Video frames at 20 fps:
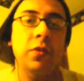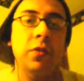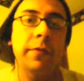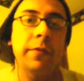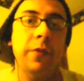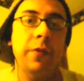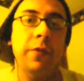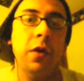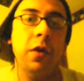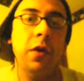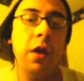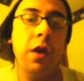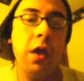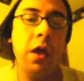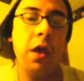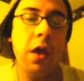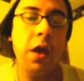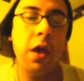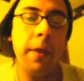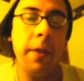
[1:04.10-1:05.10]
before,
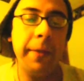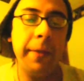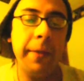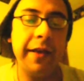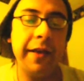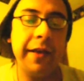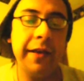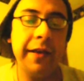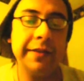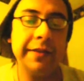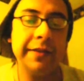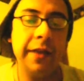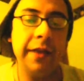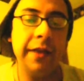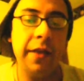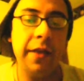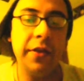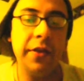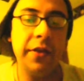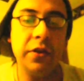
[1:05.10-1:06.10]
because
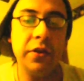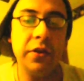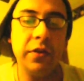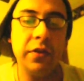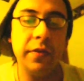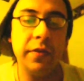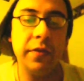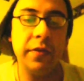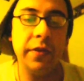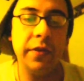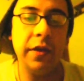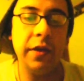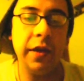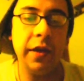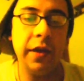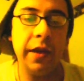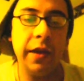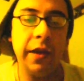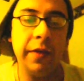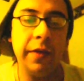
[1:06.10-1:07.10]
the
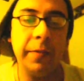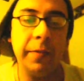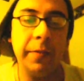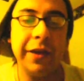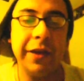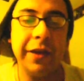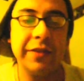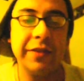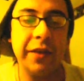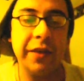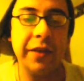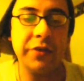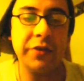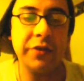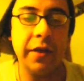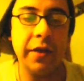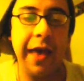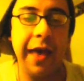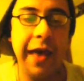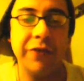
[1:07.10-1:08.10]
players that used
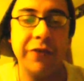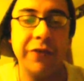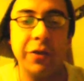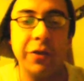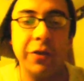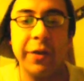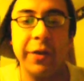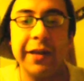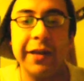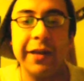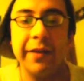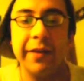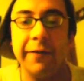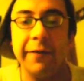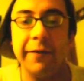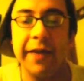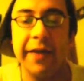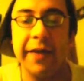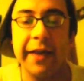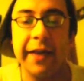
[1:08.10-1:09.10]
to have trouble getting
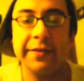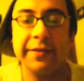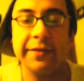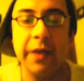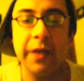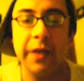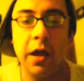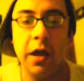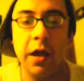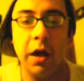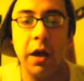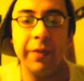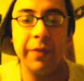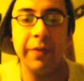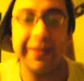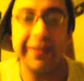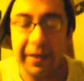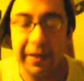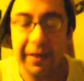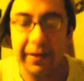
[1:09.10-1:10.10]
tough decks,
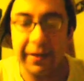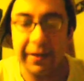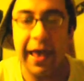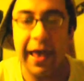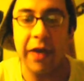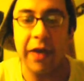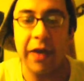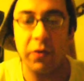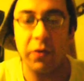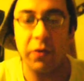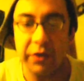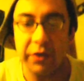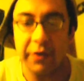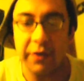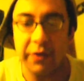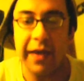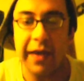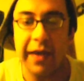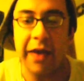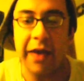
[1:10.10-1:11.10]
like Teledad or
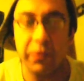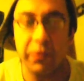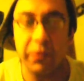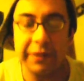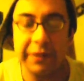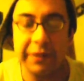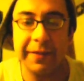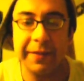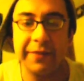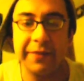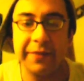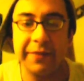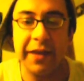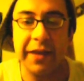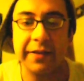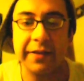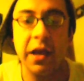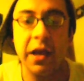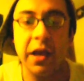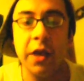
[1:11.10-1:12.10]
Return Dad or really expensive
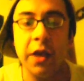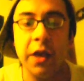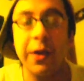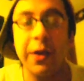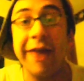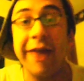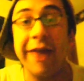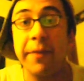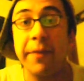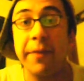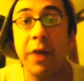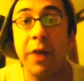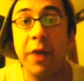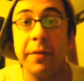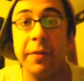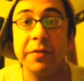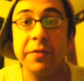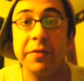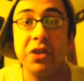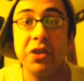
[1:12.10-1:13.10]
decks, don't have that
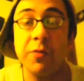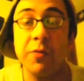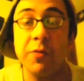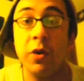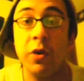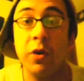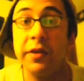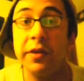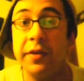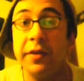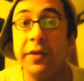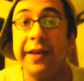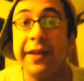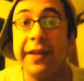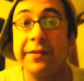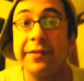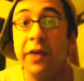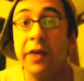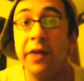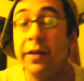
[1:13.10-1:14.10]
problem as much anymore because all the
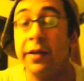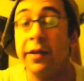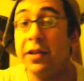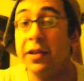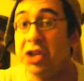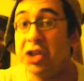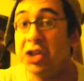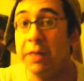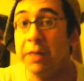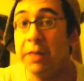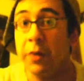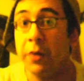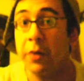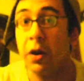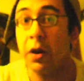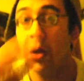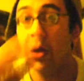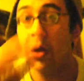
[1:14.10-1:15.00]
decks have gotten a lot cheaper.